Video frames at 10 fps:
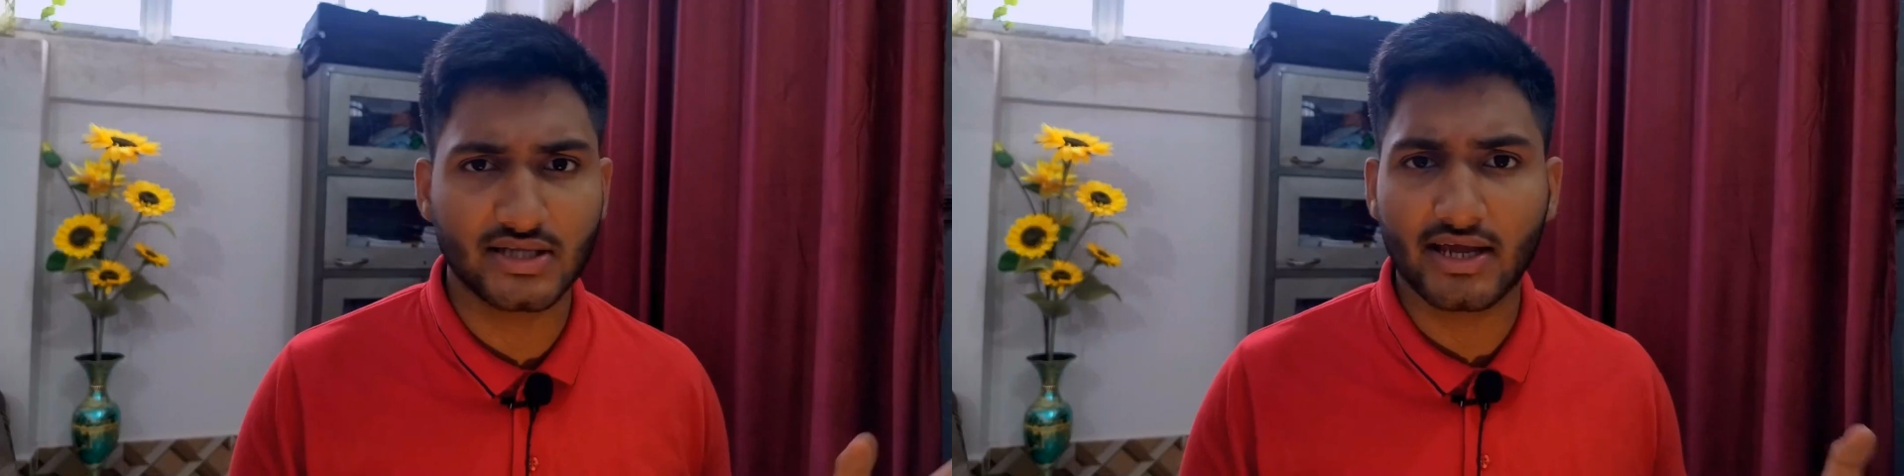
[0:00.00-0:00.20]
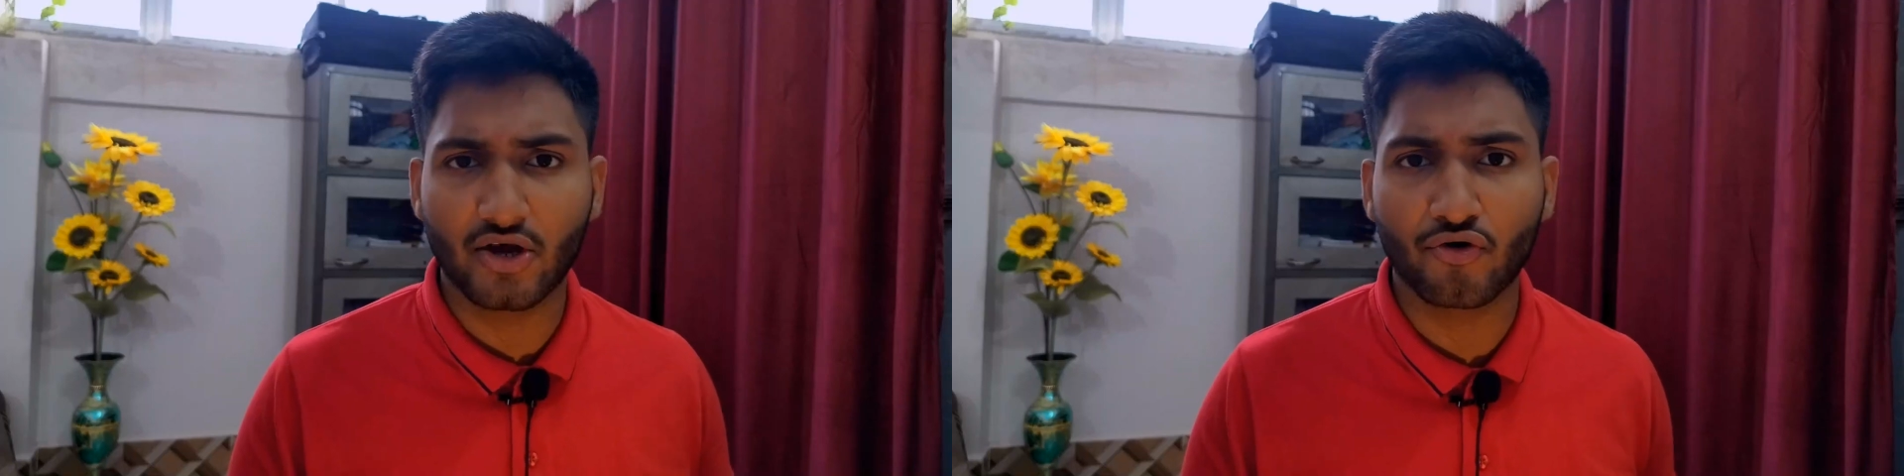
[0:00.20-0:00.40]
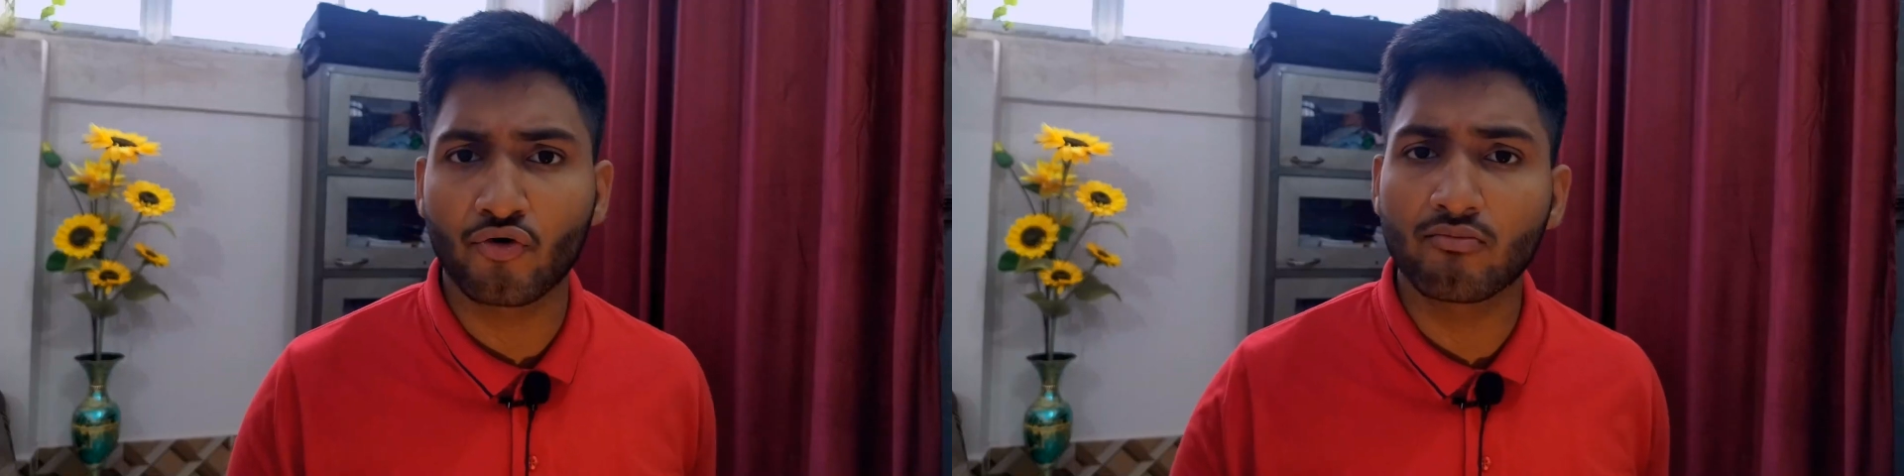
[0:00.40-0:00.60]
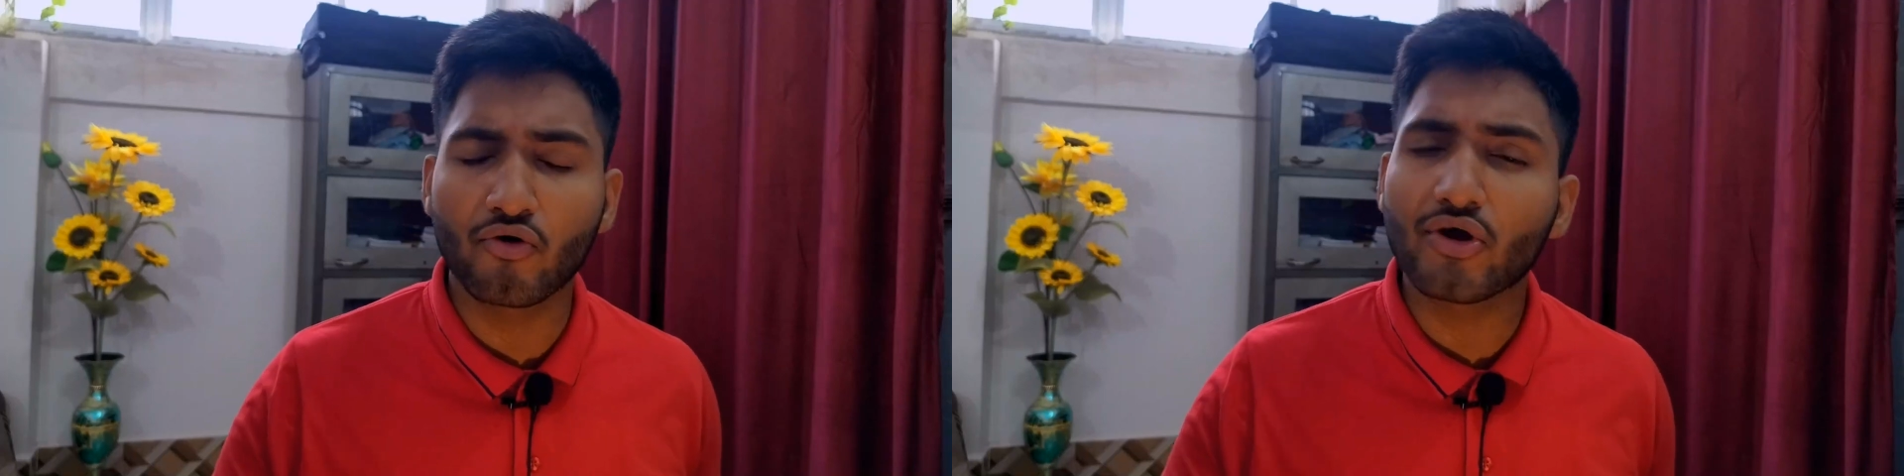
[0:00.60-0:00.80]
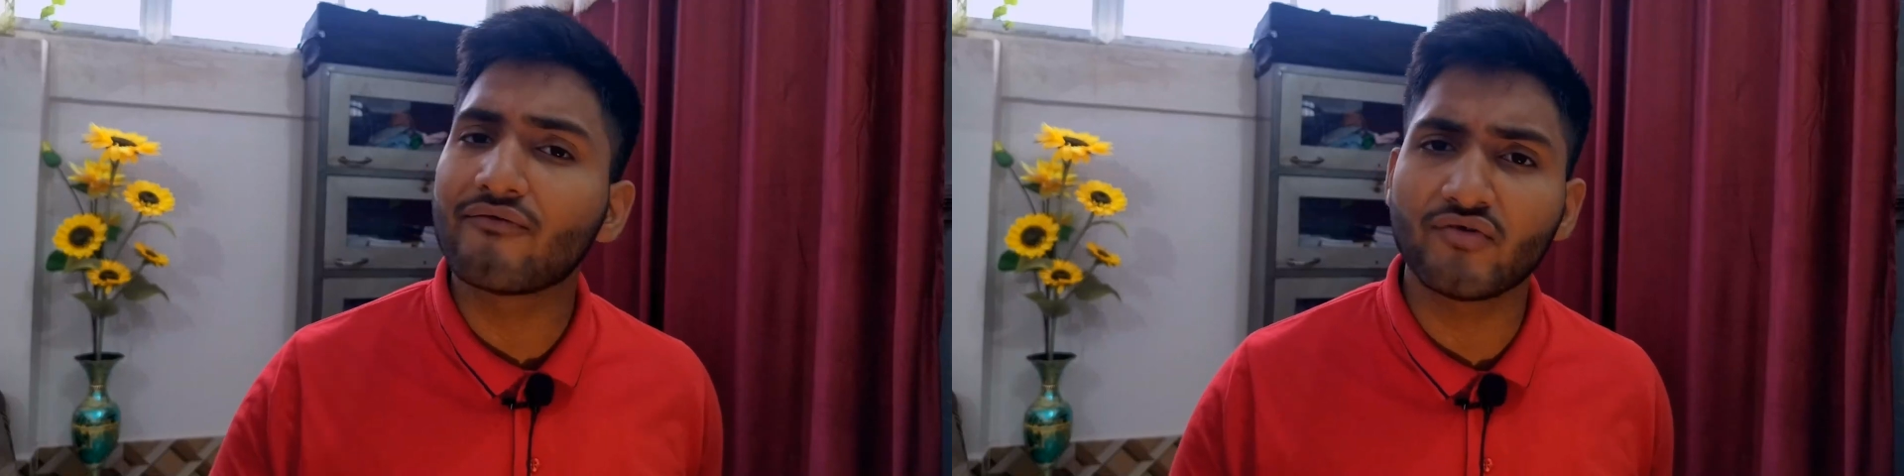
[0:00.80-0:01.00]
like
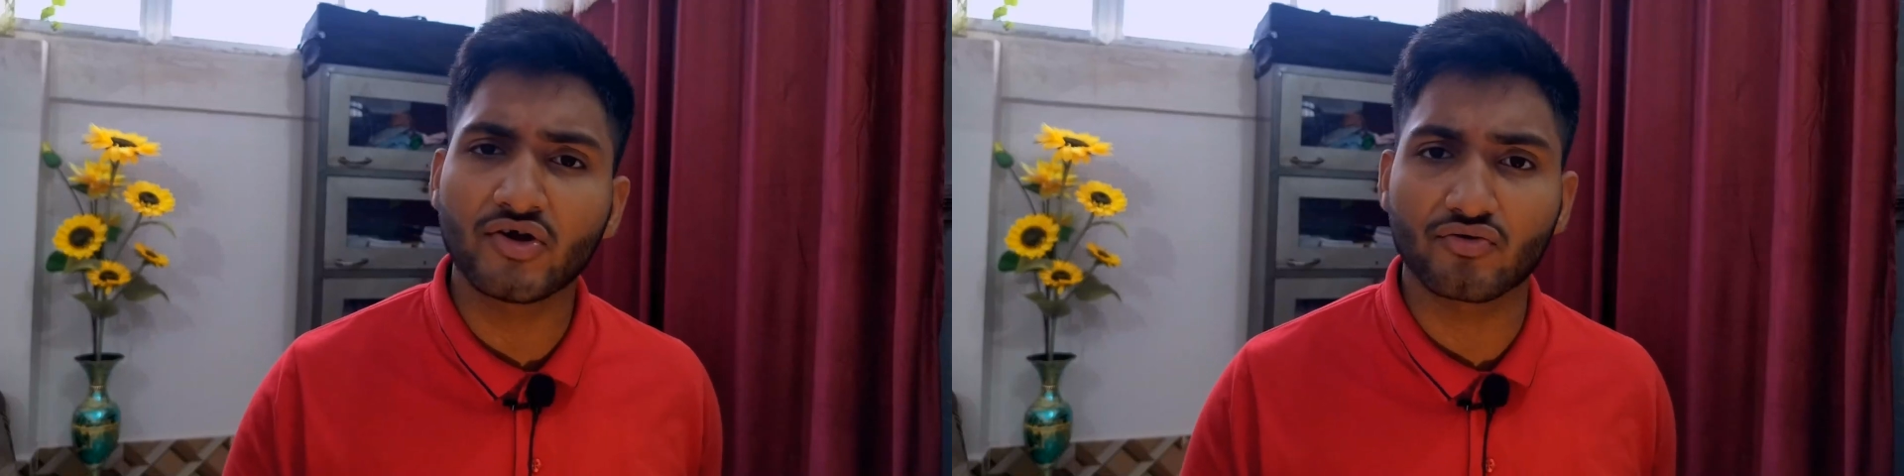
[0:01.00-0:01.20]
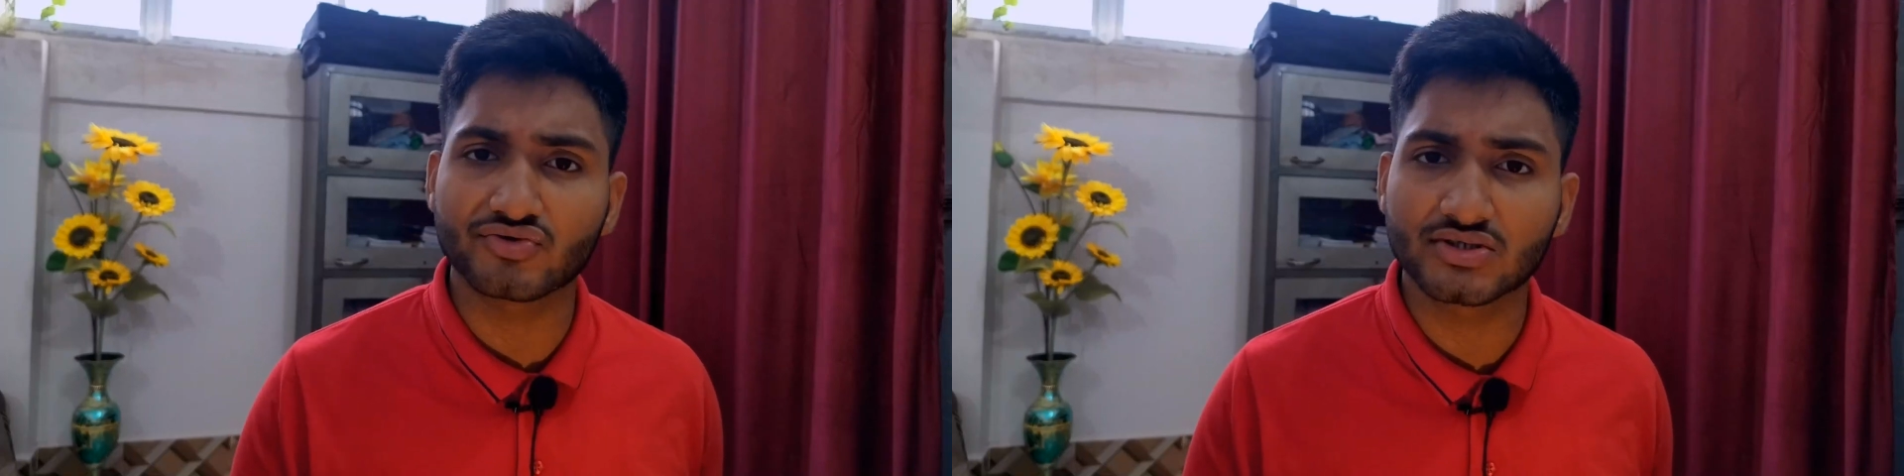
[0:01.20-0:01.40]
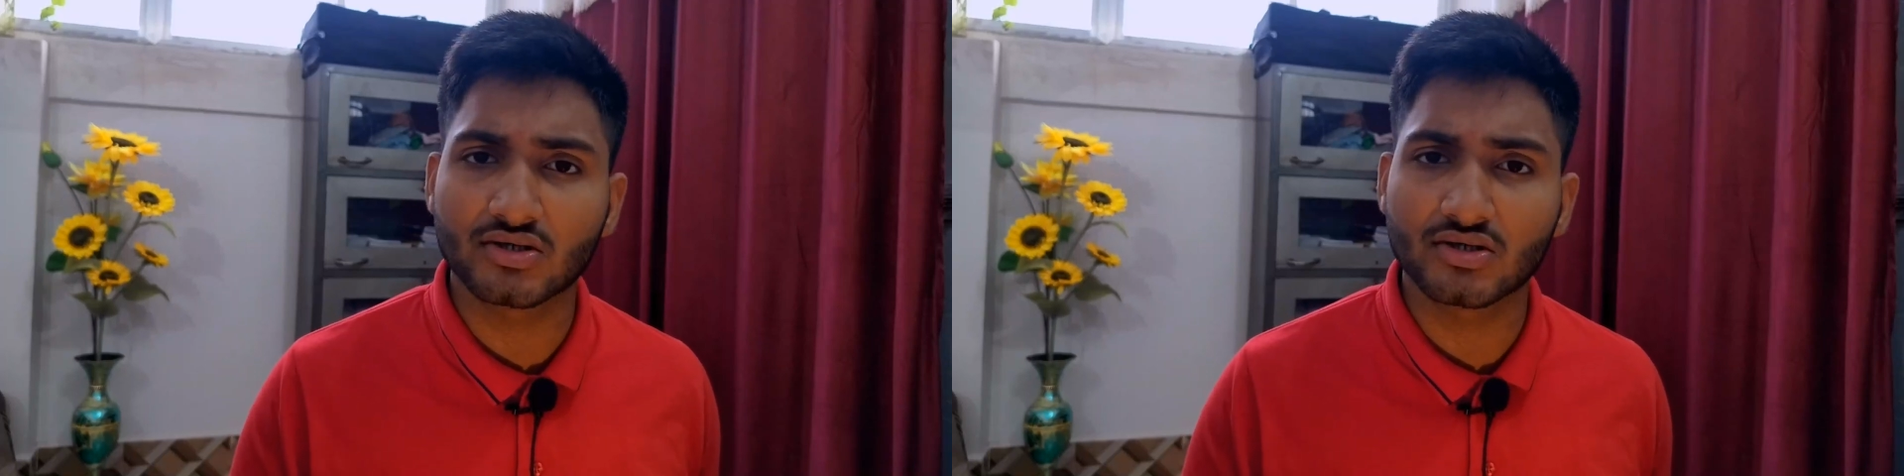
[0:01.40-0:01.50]
Chromebook and Windows?